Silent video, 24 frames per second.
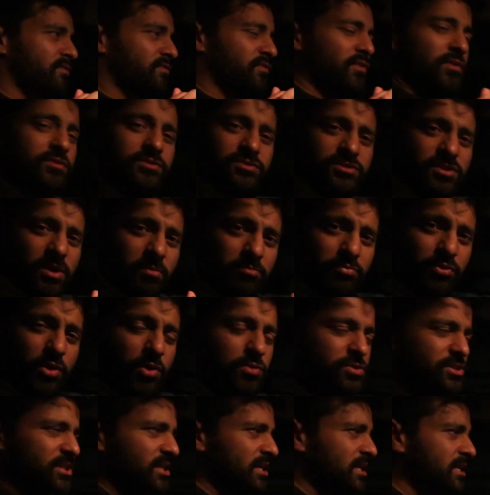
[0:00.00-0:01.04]
Focus on
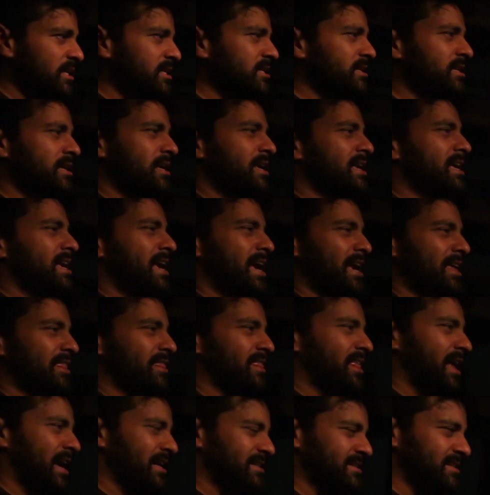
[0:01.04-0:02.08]
protein, and
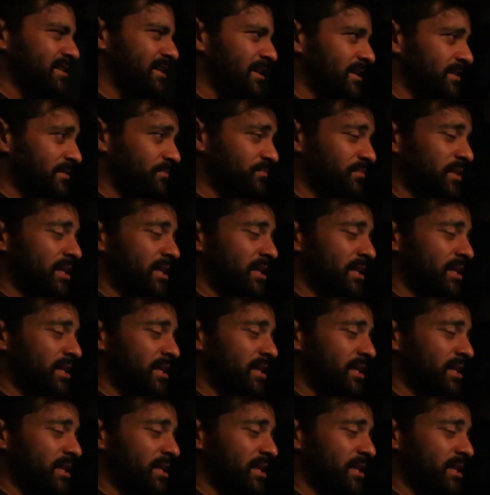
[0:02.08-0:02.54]
that's it.